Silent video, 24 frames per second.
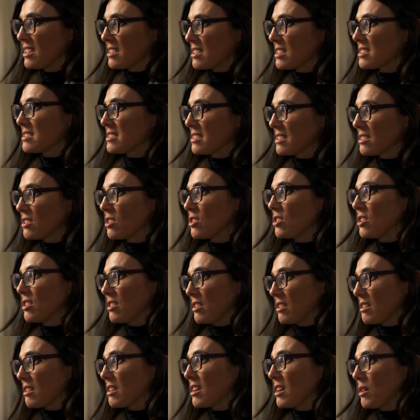There's still a
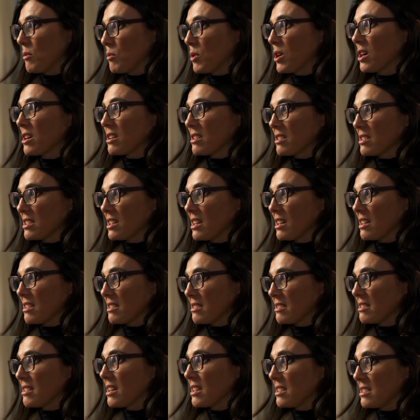lot in that work
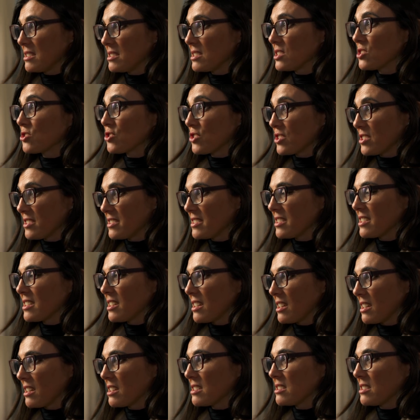that, that is interesting
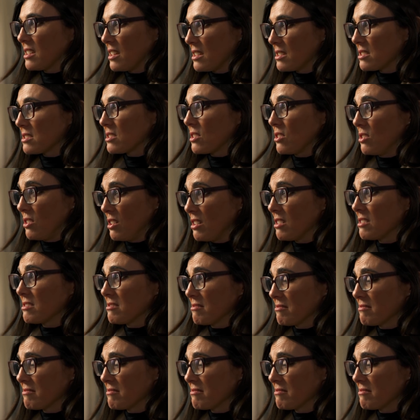and can tell us a lot.